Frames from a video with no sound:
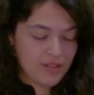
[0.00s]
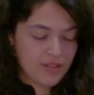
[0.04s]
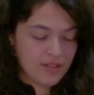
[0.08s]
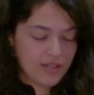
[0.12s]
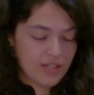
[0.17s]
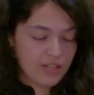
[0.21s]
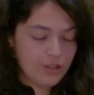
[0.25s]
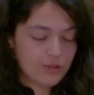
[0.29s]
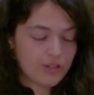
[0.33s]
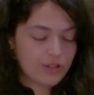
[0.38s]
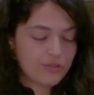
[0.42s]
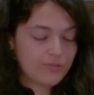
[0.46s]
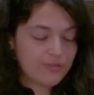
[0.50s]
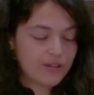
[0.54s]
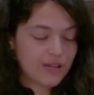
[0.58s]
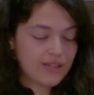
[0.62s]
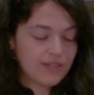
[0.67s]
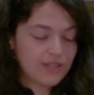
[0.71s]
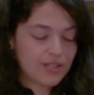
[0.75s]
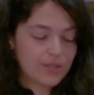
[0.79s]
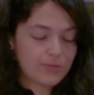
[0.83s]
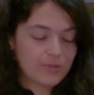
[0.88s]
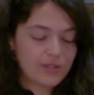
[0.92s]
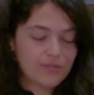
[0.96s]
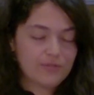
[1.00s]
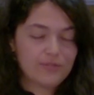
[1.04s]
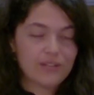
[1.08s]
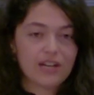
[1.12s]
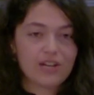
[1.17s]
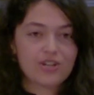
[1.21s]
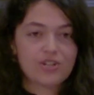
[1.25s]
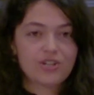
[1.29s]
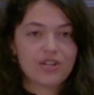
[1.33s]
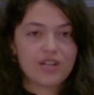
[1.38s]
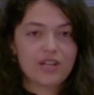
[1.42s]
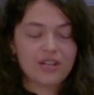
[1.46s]
And you can find this
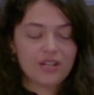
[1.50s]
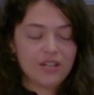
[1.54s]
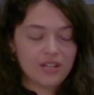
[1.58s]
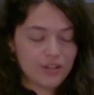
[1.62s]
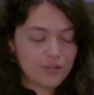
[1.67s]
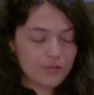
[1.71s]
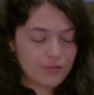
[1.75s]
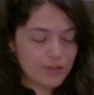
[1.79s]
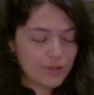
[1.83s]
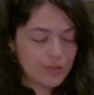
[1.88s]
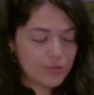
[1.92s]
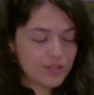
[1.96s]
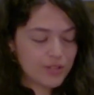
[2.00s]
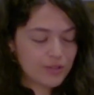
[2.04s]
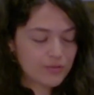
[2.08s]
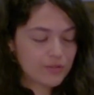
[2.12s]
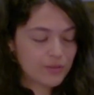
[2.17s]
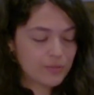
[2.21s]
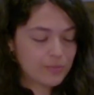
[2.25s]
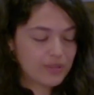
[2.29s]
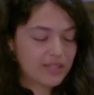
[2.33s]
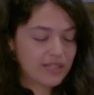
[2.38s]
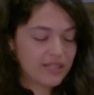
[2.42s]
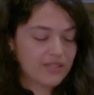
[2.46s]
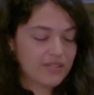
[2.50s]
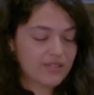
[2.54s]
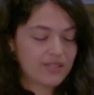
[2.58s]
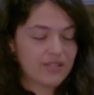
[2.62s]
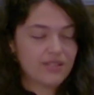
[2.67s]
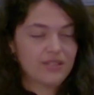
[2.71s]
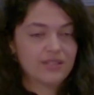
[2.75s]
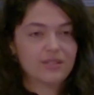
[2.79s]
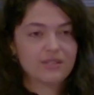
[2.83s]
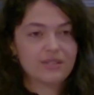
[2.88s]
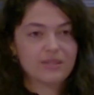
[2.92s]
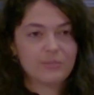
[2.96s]
reflection in a few different
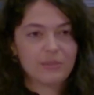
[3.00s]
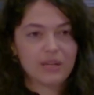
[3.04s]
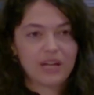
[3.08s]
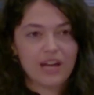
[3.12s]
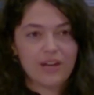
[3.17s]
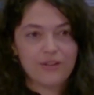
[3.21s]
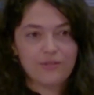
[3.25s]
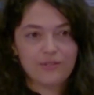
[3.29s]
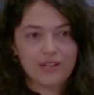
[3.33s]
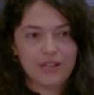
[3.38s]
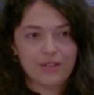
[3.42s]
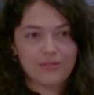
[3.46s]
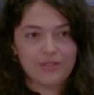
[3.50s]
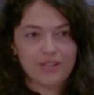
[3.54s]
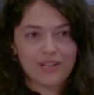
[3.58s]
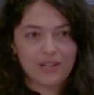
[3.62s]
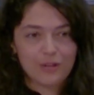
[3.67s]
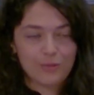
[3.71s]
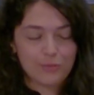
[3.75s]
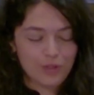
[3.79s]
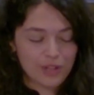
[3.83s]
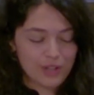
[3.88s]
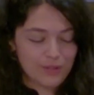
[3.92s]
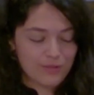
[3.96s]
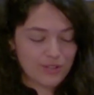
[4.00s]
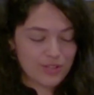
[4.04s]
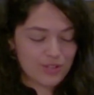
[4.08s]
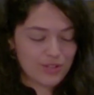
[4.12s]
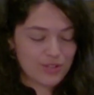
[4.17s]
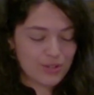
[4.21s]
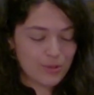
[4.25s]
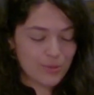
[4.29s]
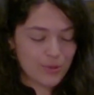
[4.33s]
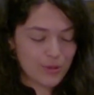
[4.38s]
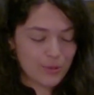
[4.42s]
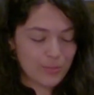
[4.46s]
places, but I found it in one of his
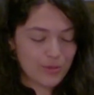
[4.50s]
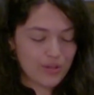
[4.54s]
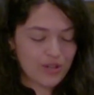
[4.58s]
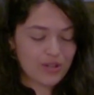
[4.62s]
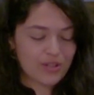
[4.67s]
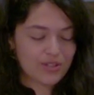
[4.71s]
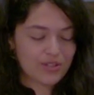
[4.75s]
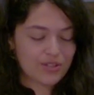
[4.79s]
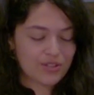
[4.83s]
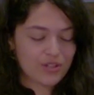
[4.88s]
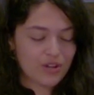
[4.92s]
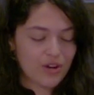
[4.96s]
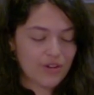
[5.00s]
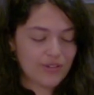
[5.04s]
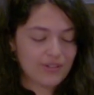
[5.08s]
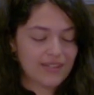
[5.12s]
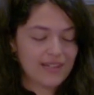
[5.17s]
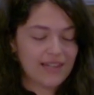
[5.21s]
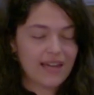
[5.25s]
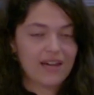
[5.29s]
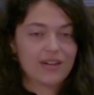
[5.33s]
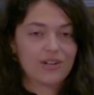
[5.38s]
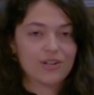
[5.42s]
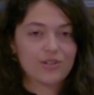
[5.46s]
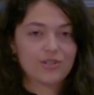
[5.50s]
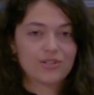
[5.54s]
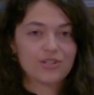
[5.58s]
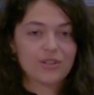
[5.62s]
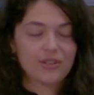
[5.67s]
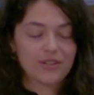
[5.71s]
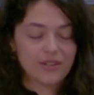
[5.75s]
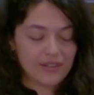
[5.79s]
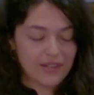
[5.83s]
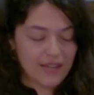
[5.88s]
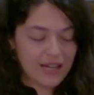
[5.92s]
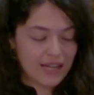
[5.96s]
newer books called Ladder to
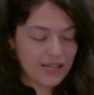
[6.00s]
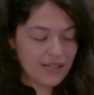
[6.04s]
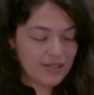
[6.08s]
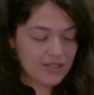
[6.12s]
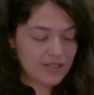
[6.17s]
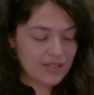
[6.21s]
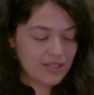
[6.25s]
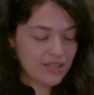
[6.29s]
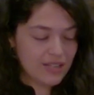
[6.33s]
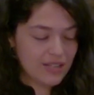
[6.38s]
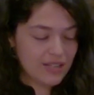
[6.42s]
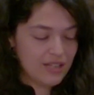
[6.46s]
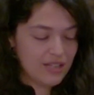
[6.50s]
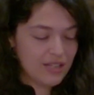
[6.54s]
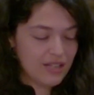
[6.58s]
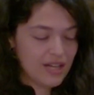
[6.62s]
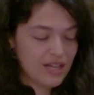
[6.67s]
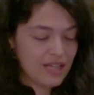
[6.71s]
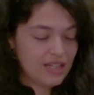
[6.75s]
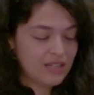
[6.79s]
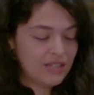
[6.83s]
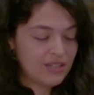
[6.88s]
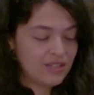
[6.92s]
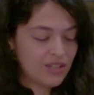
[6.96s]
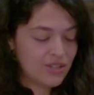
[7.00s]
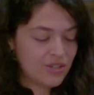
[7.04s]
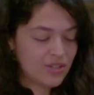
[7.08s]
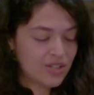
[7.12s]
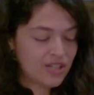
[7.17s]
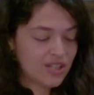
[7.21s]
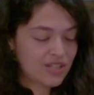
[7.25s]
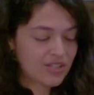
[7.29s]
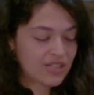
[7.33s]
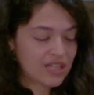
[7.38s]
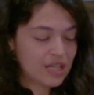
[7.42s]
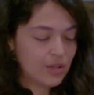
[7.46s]
the Light, an
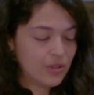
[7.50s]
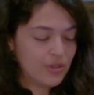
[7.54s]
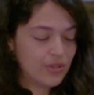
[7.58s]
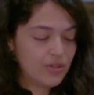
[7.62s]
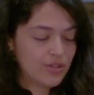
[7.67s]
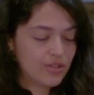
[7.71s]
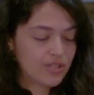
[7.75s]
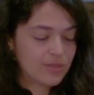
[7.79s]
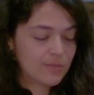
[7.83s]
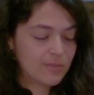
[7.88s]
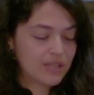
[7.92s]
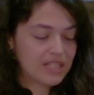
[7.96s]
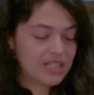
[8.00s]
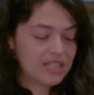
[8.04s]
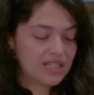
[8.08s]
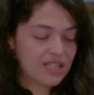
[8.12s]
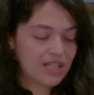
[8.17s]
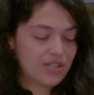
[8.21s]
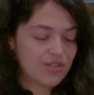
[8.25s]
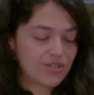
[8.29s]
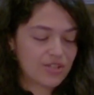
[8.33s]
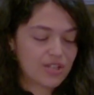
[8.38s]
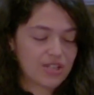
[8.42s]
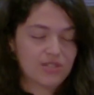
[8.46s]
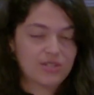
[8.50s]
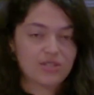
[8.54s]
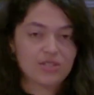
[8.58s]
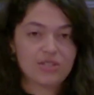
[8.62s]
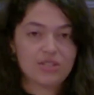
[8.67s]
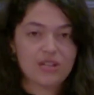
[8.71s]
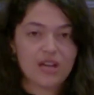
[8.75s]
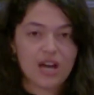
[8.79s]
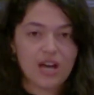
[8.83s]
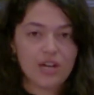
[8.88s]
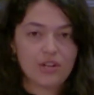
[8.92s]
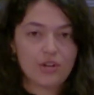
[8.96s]
Indigenous Elder's Meditation
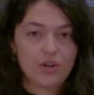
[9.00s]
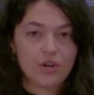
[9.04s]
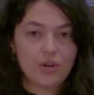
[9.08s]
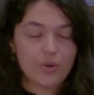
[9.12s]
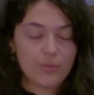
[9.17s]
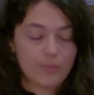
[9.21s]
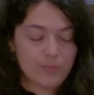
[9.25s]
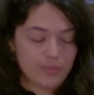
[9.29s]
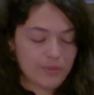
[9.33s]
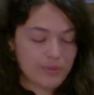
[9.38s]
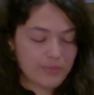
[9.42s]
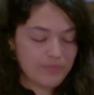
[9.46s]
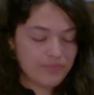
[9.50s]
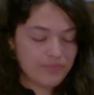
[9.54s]
on Hope